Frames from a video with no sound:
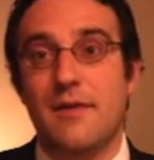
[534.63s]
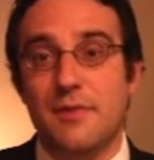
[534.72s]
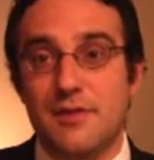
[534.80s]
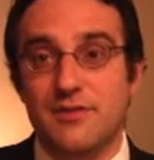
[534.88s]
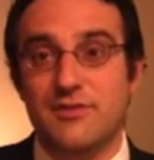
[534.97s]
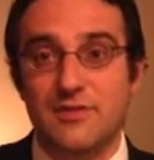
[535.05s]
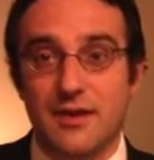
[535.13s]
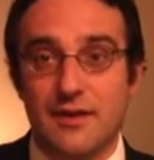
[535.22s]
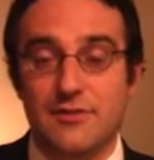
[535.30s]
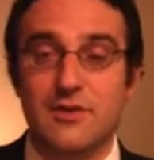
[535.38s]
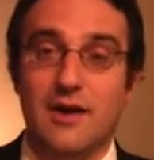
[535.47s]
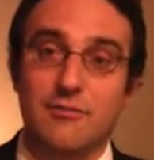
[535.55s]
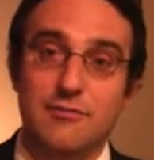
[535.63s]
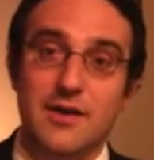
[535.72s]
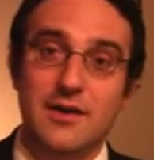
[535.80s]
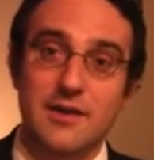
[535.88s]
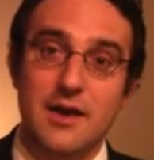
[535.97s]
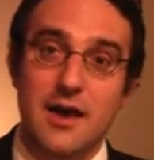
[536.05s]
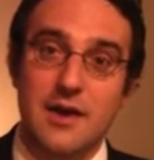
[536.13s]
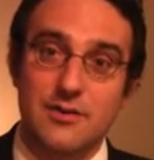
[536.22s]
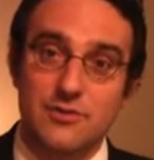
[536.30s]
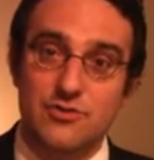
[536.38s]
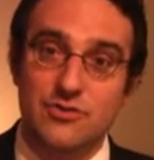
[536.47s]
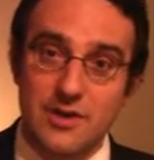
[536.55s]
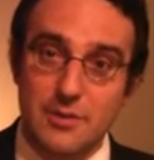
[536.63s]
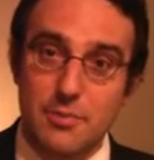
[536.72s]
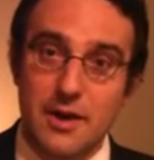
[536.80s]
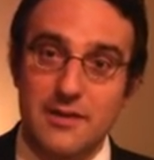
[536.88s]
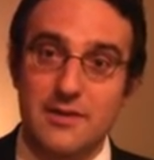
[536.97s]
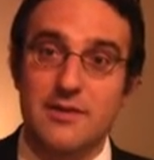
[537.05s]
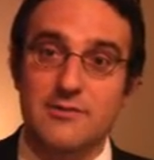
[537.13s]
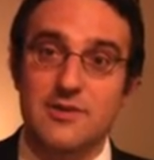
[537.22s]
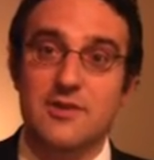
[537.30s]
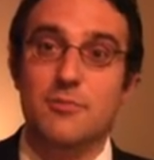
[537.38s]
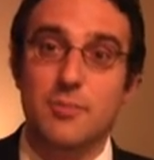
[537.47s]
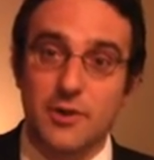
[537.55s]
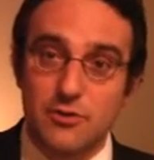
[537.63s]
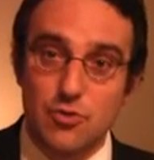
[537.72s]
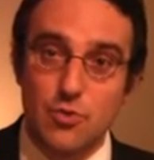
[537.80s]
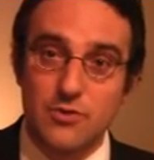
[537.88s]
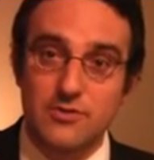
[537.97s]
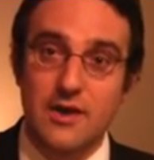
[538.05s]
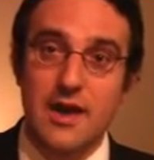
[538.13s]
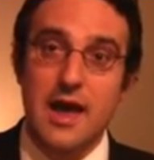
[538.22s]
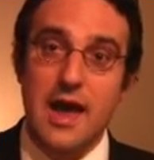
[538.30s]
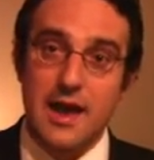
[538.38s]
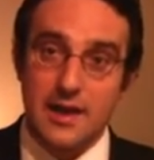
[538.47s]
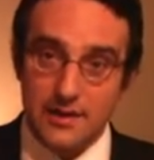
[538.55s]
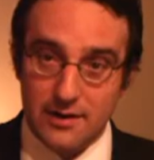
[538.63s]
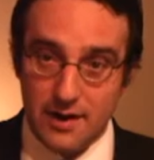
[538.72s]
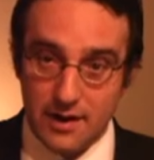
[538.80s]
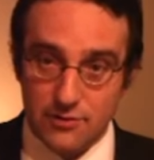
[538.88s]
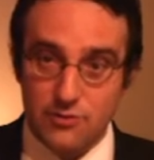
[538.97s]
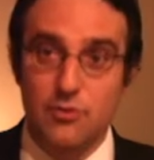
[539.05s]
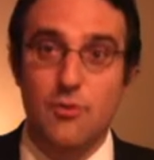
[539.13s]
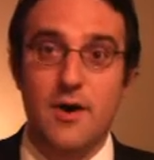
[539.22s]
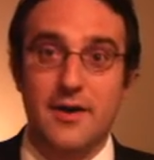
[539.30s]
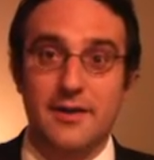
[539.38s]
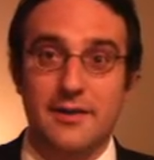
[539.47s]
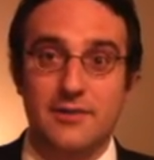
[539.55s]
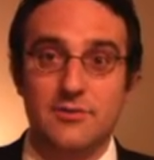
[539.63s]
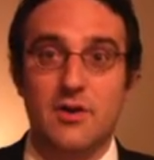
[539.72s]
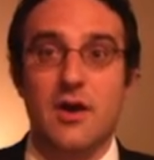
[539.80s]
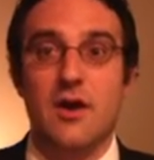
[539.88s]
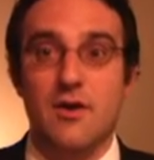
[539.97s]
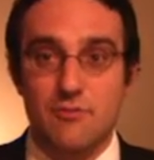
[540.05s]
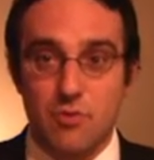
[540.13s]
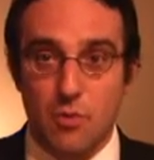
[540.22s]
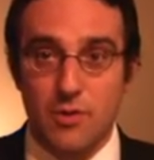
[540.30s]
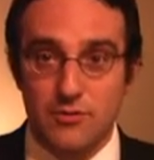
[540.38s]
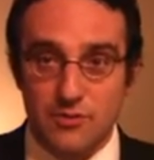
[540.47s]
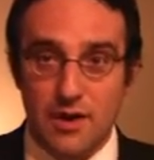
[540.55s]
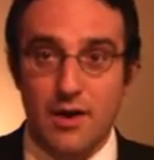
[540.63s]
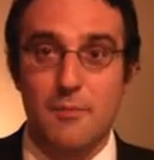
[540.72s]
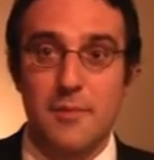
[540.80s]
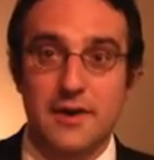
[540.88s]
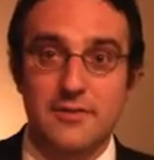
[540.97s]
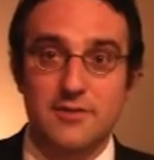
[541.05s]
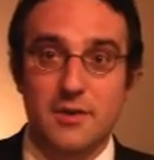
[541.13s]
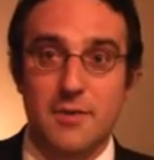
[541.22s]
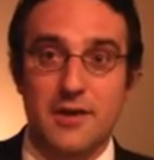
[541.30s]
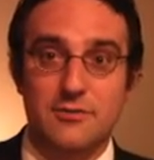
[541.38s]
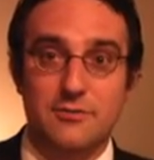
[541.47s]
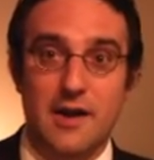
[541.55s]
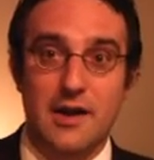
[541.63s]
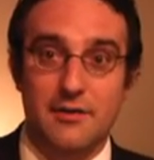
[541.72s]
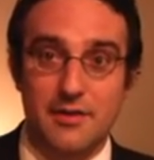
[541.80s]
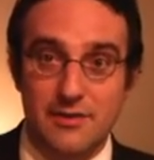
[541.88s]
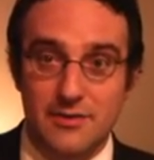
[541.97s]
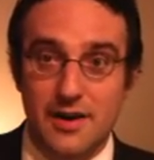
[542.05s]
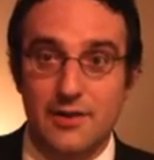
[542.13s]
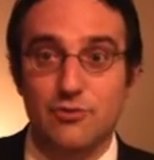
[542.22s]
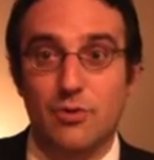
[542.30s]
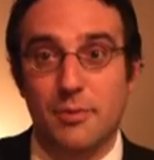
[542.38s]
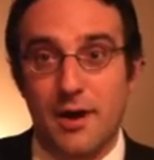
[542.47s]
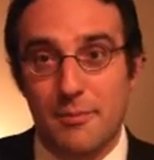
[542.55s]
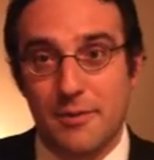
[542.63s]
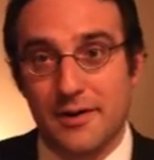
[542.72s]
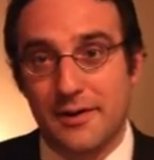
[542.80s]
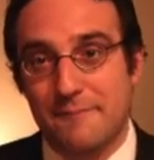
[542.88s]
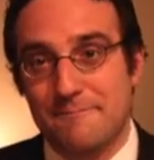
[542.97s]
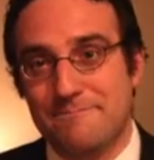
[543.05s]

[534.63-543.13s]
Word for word: these cells are very cheap and easy to produce in large quantities, for which uh, Medistem has filed intellectual property.